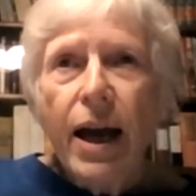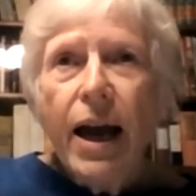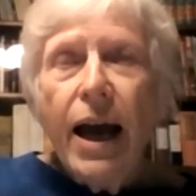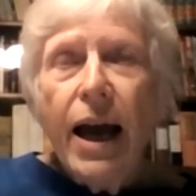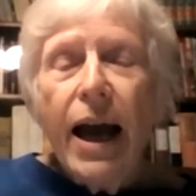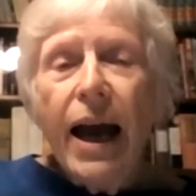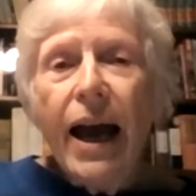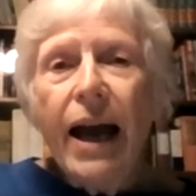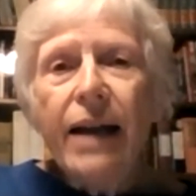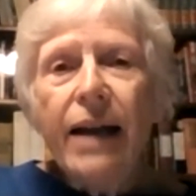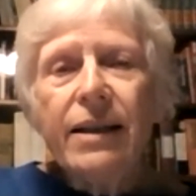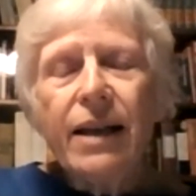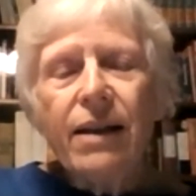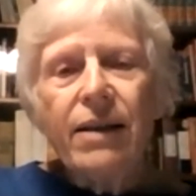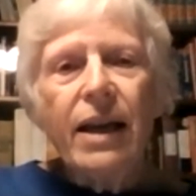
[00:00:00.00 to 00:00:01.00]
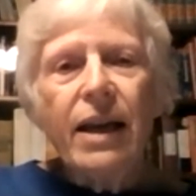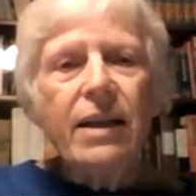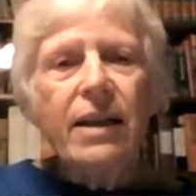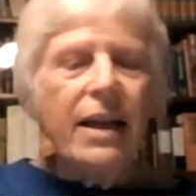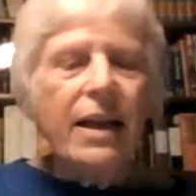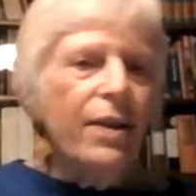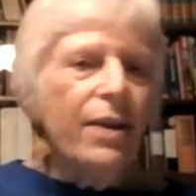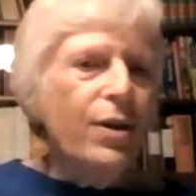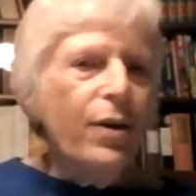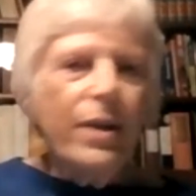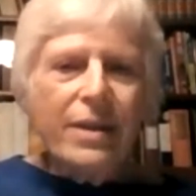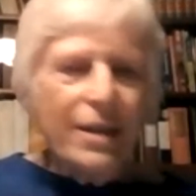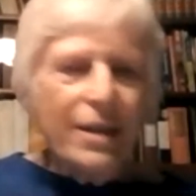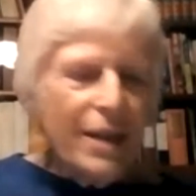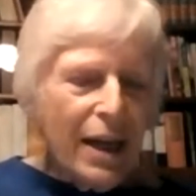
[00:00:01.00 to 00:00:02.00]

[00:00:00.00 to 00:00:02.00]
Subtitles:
And they say there isn't